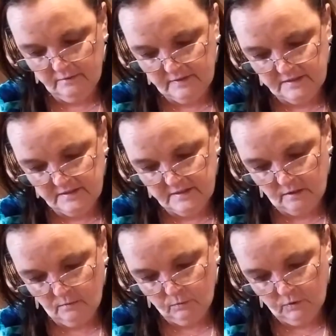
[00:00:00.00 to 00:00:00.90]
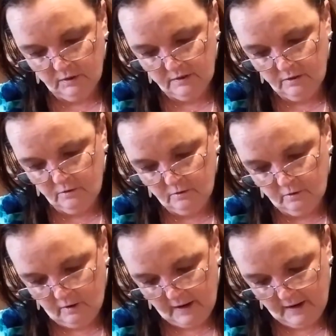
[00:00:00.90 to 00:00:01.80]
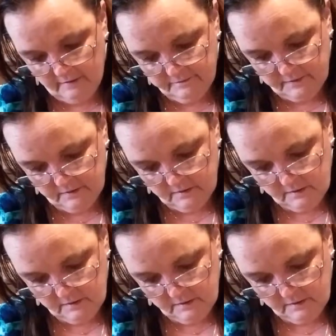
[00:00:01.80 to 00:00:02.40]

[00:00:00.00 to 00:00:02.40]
this is a woodcraft